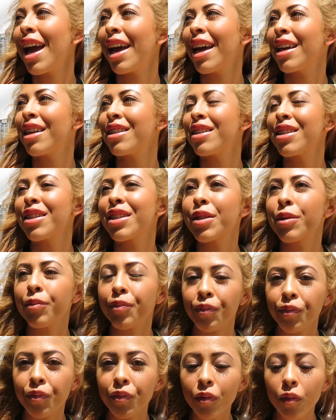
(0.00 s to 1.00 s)
and
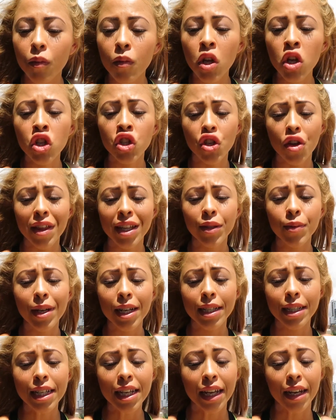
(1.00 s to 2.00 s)
so that's
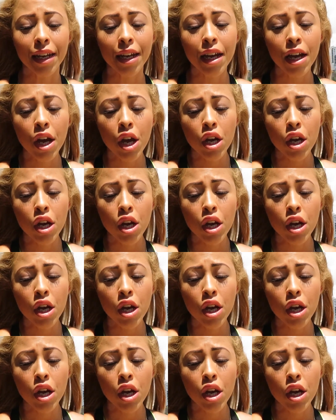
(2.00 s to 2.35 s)
what I did.